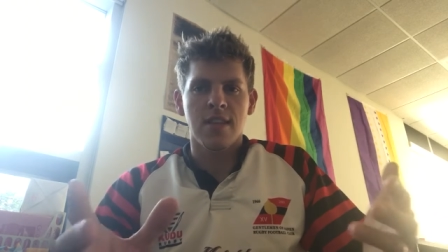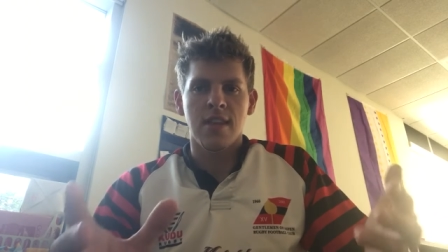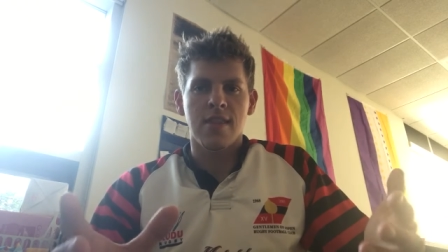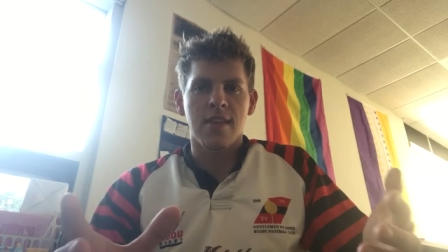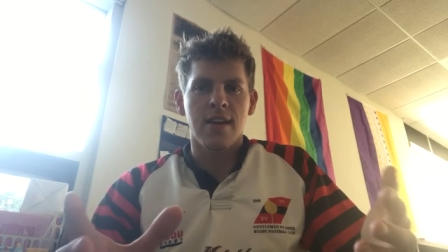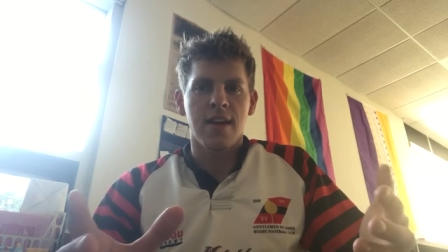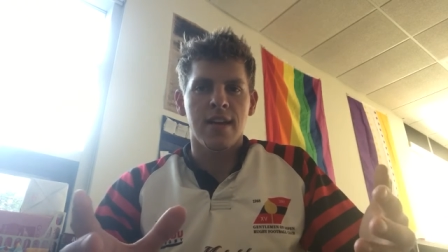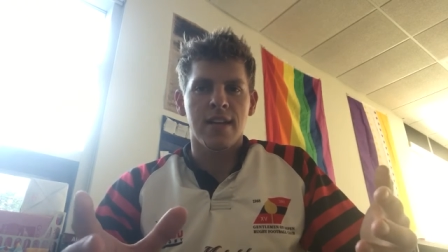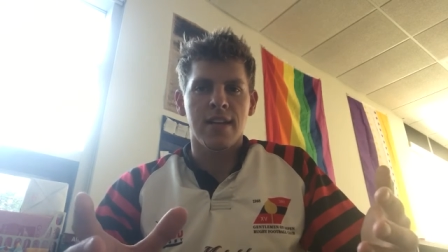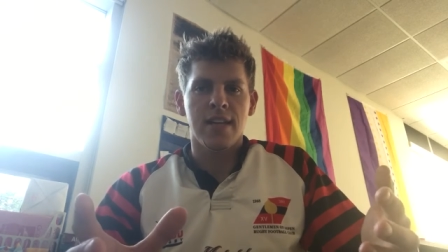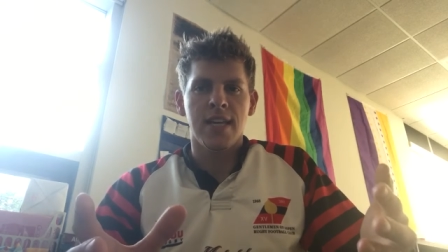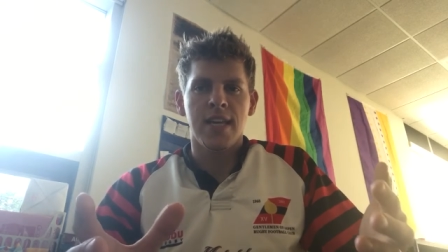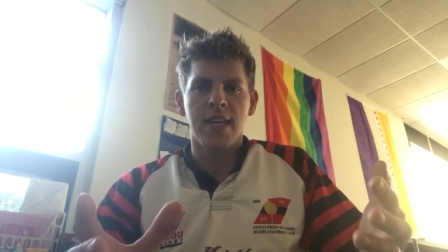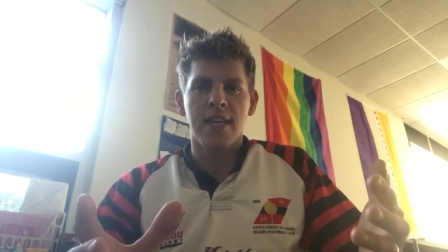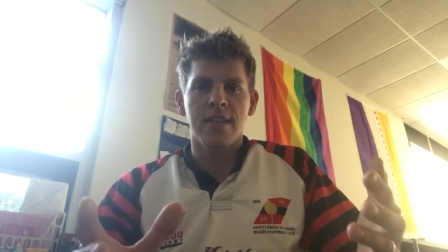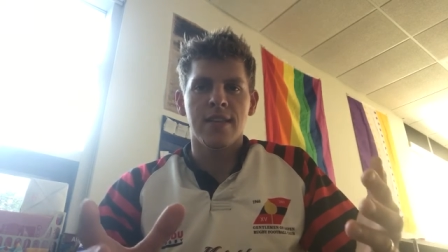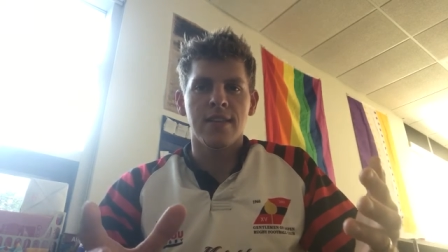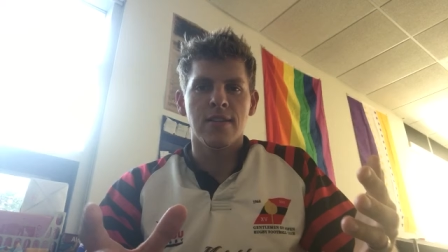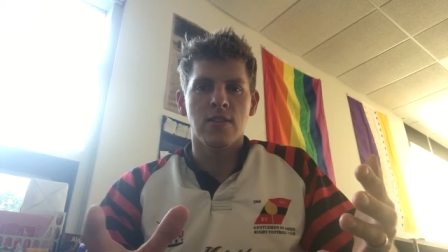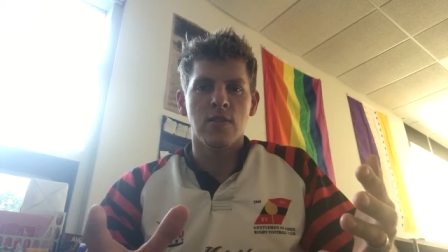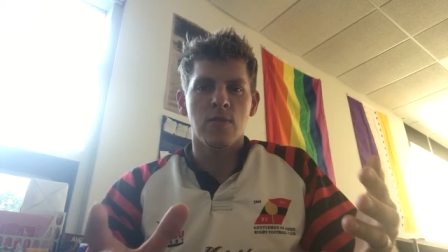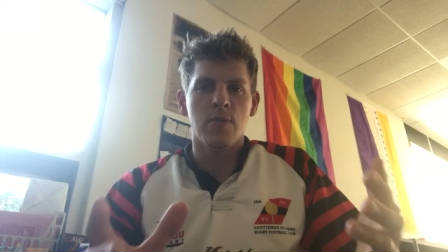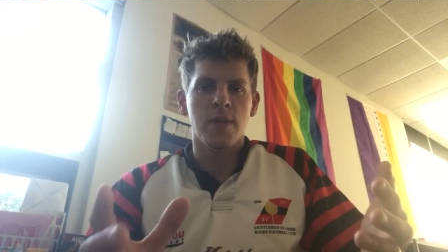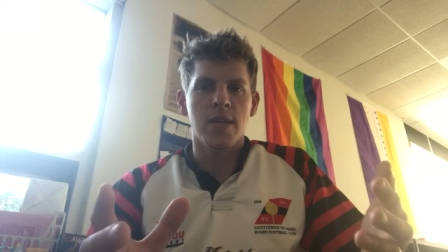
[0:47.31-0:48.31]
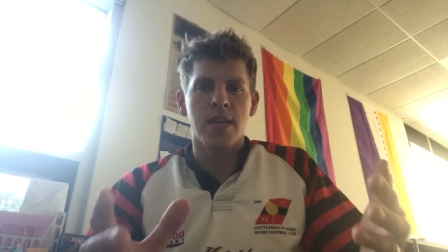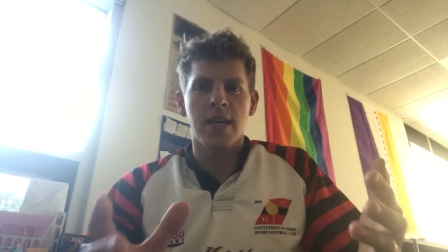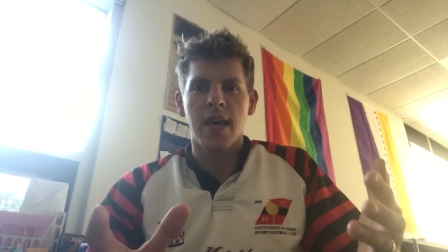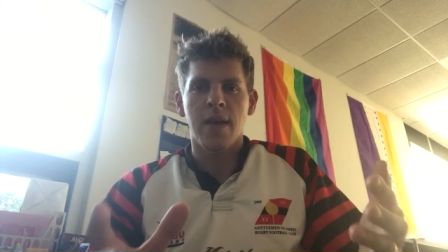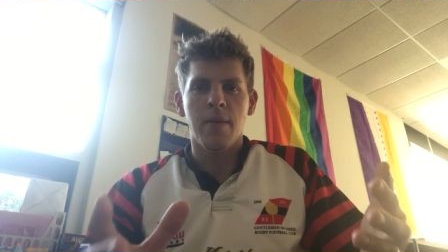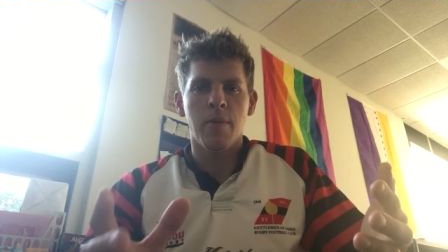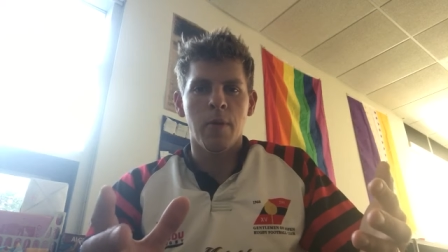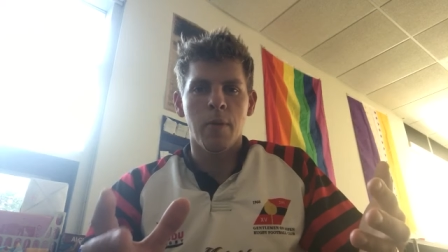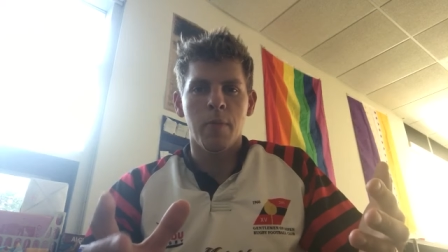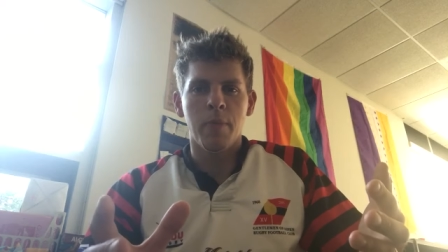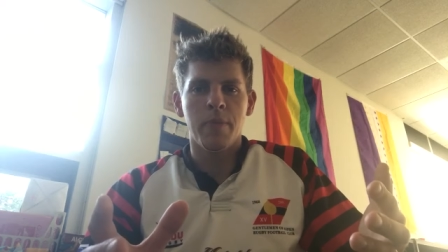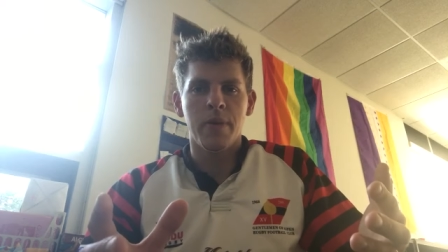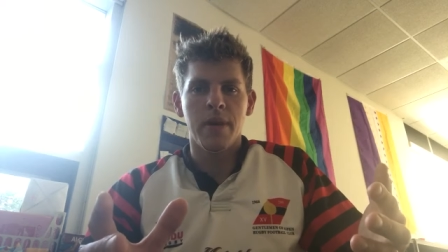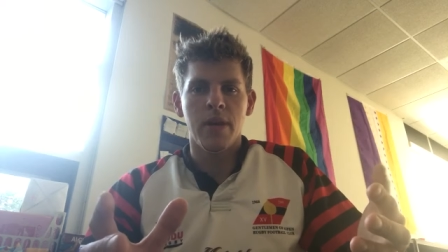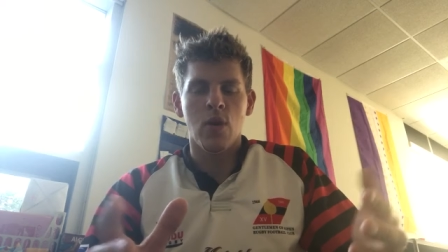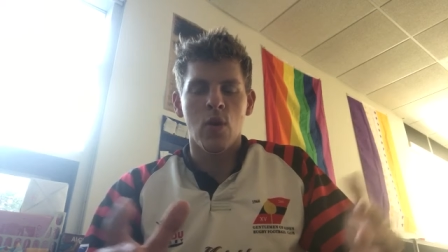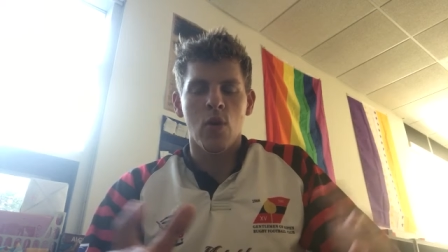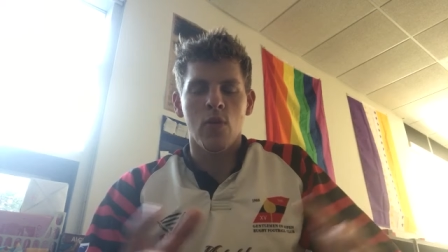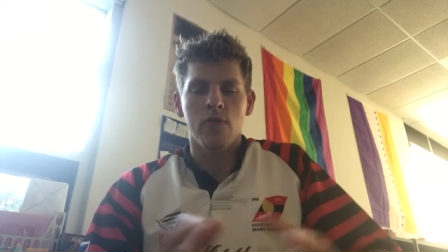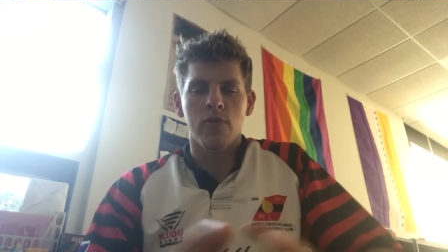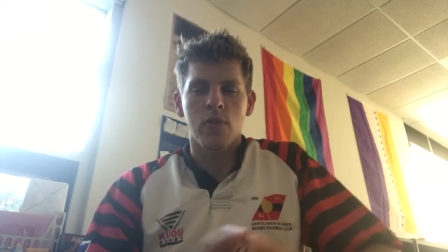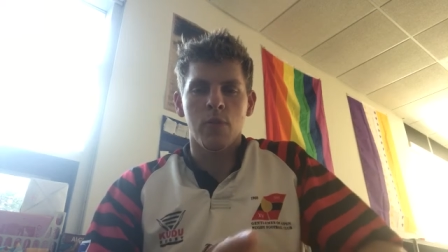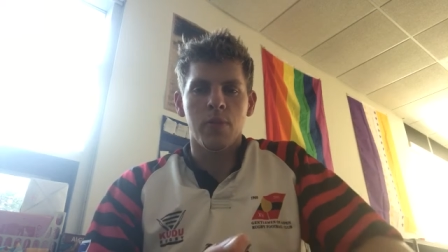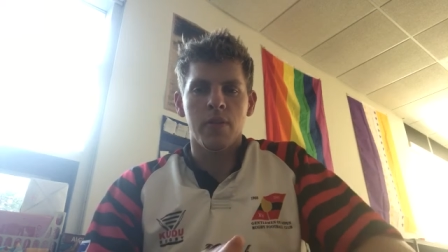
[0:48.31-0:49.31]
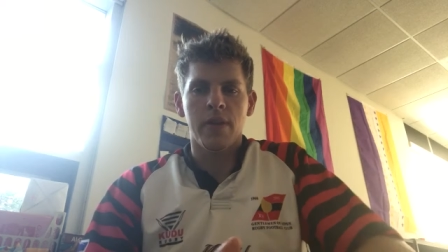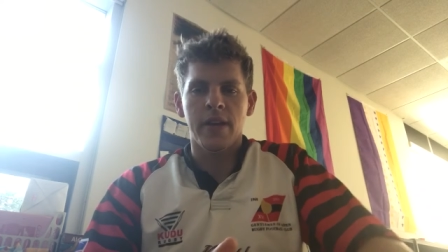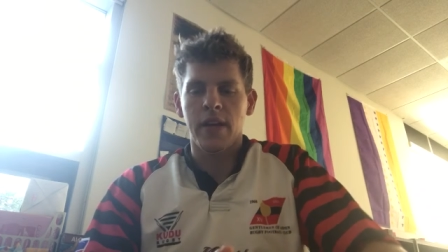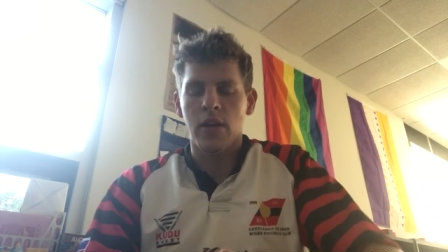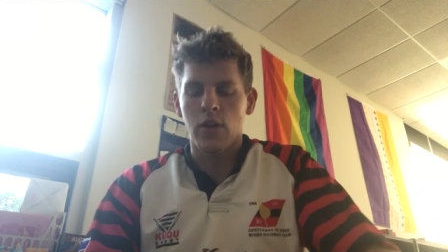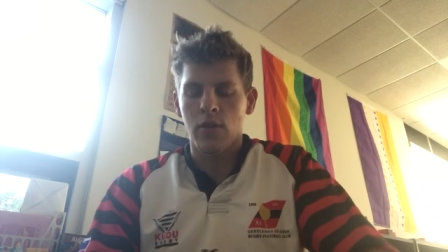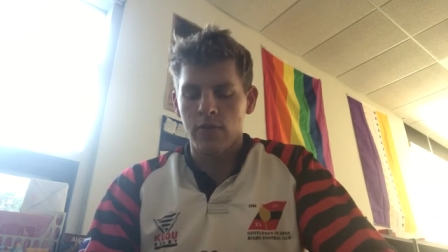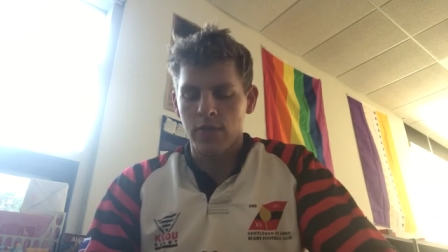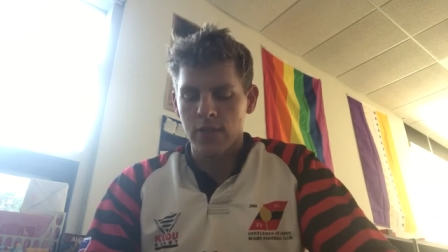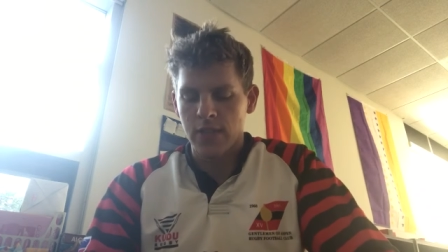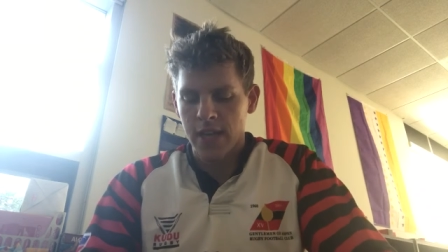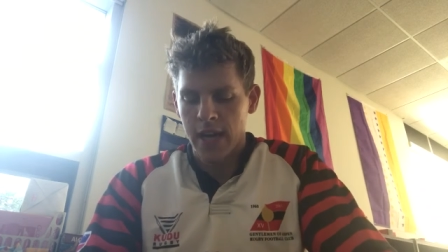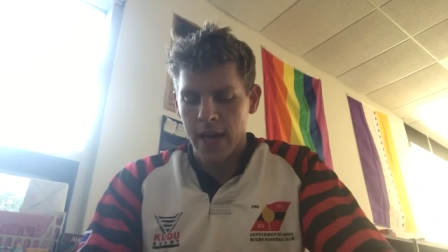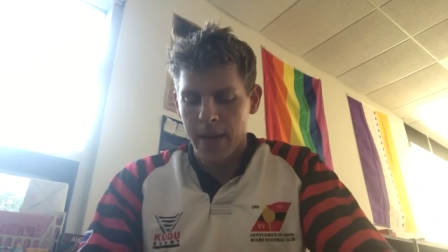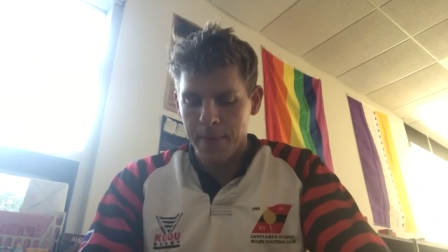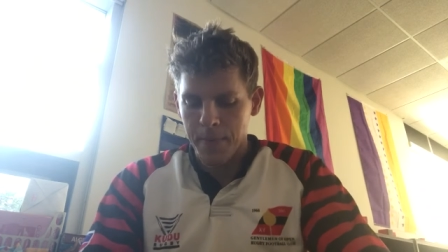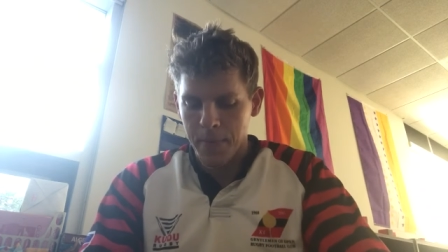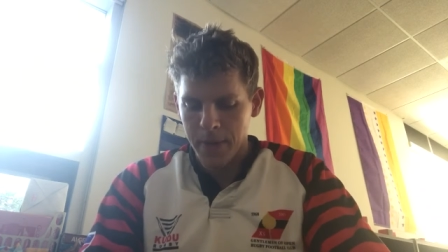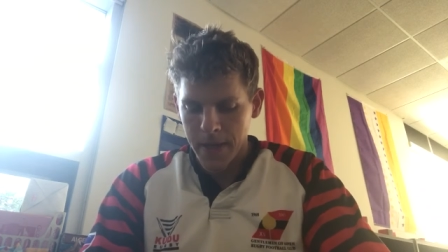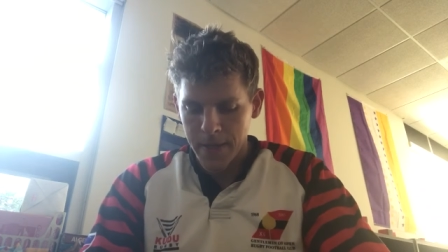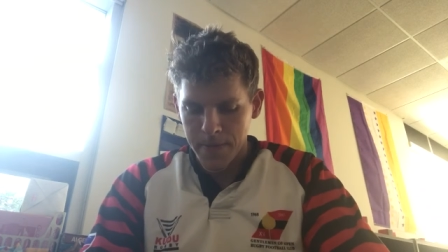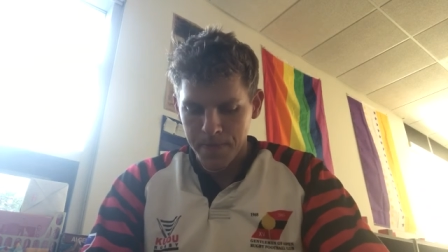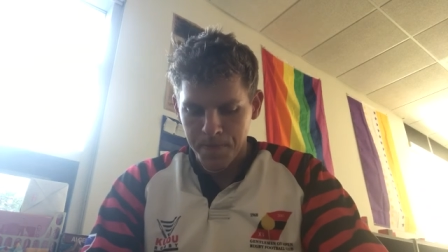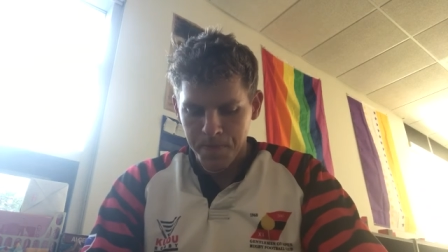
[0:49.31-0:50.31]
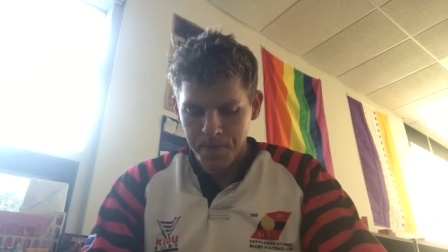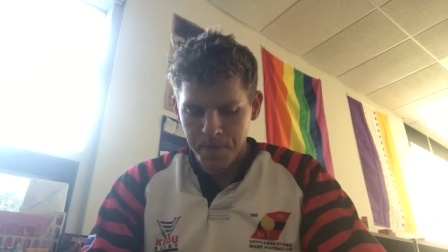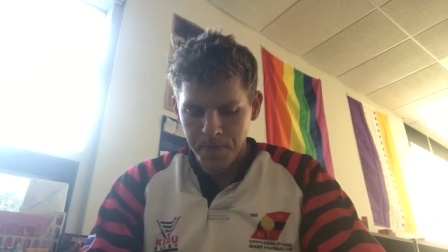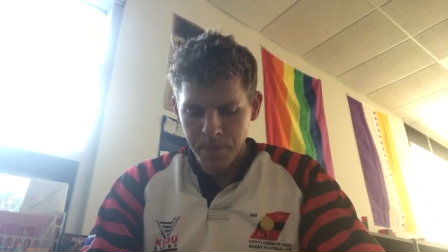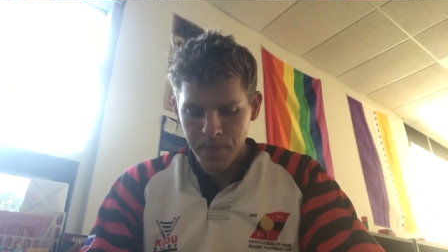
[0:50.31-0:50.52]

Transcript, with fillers: I thought Heathens became a bit overplayed over time, but